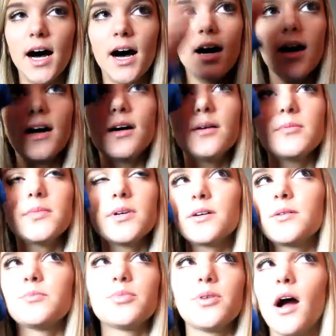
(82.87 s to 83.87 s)

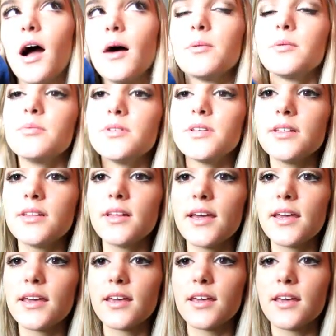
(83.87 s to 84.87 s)
Um, probably
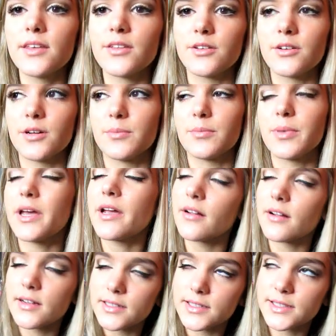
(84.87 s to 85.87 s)
like either
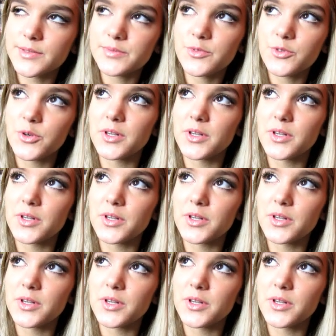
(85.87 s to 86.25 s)
Paris